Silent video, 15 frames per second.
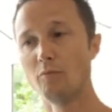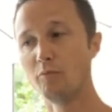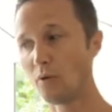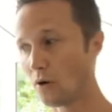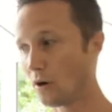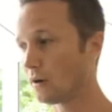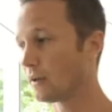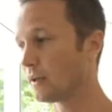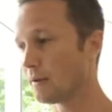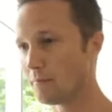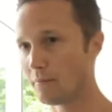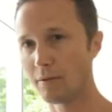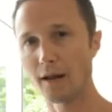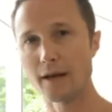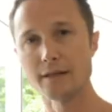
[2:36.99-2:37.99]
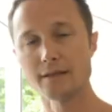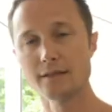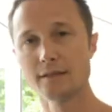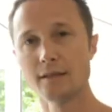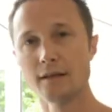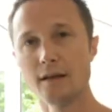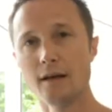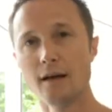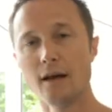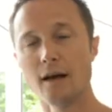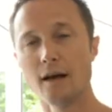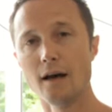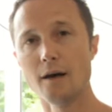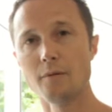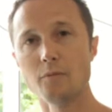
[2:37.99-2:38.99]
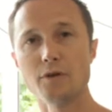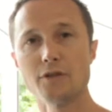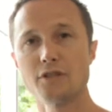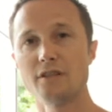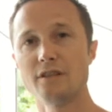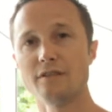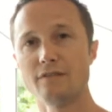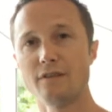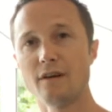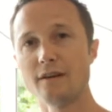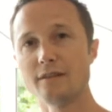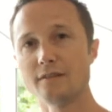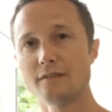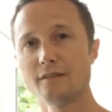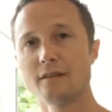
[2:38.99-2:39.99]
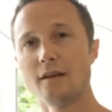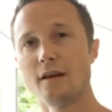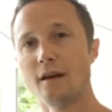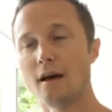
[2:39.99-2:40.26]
booklet in place which defines